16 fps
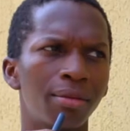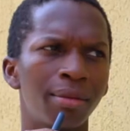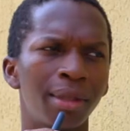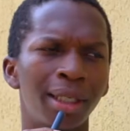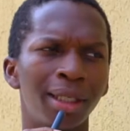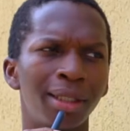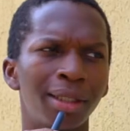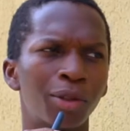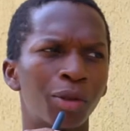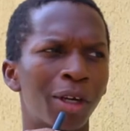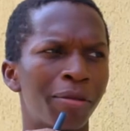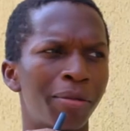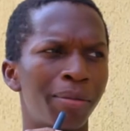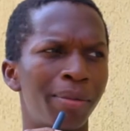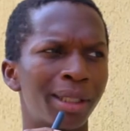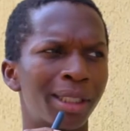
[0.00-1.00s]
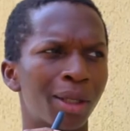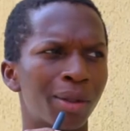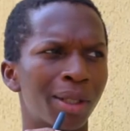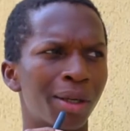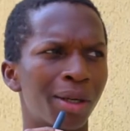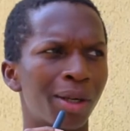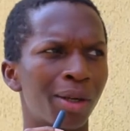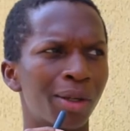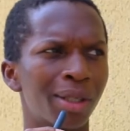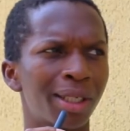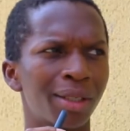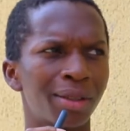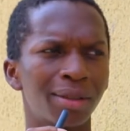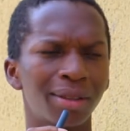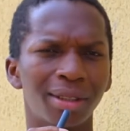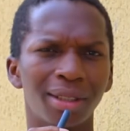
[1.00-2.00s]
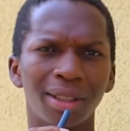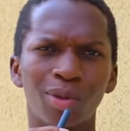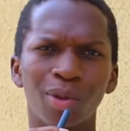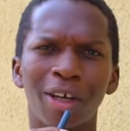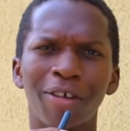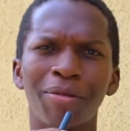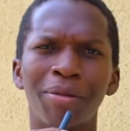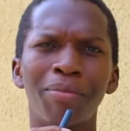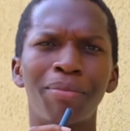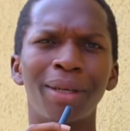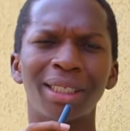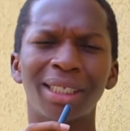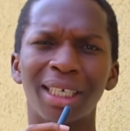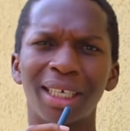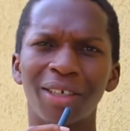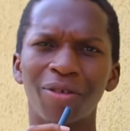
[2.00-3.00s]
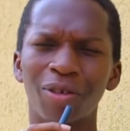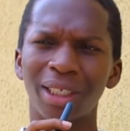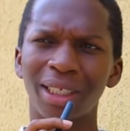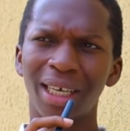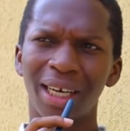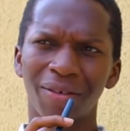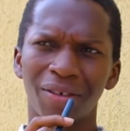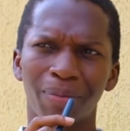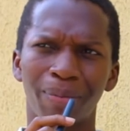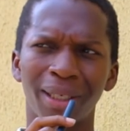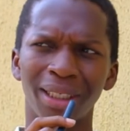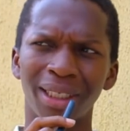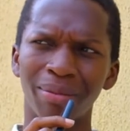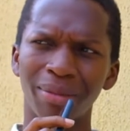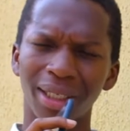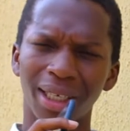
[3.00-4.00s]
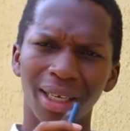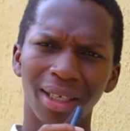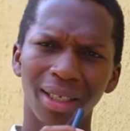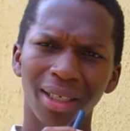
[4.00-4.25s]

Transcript: Man, it would have been better without the lockdown. It would have been better if we didn't have the pandemic.